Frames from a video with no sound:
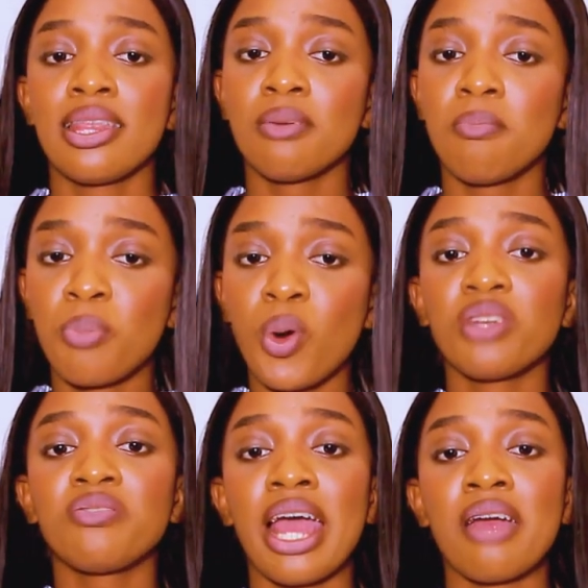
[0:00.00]
The
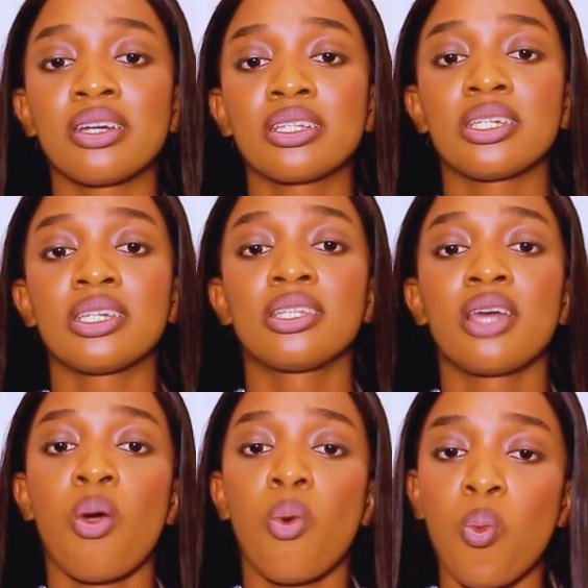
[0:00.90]
board of
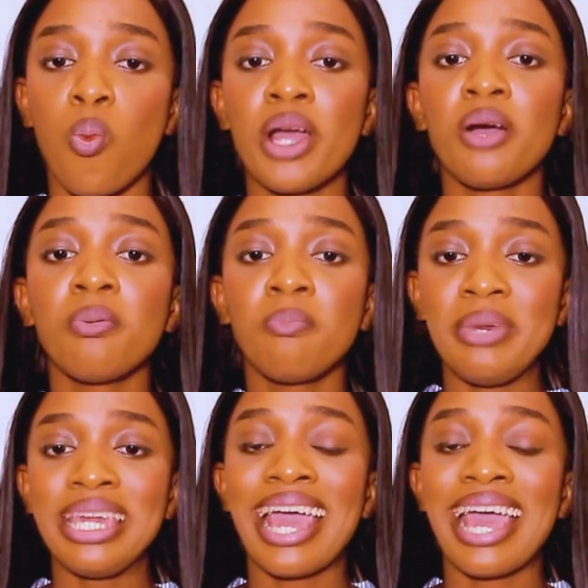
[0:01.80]
directors will be